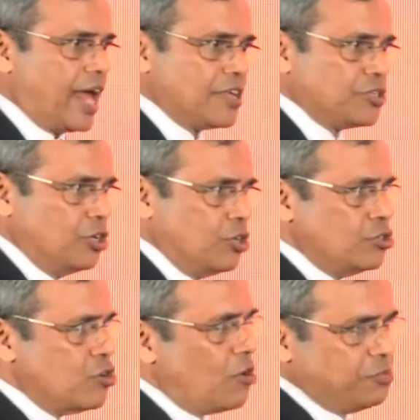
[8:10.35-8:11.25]
has
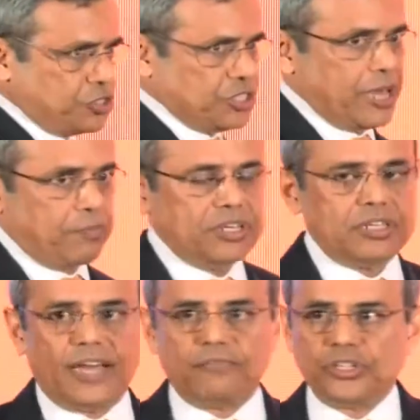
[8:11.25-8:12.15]
an enormous depth
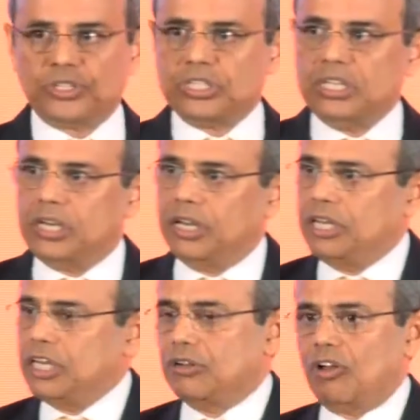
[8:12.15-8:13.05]
and diversity
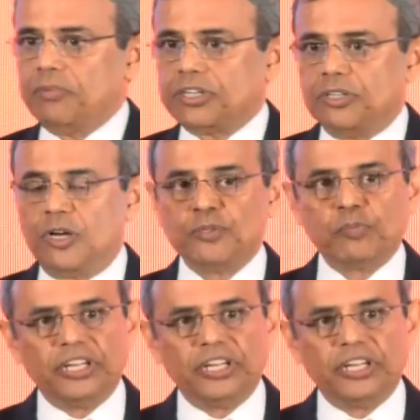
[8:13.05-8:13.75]
in economic terms,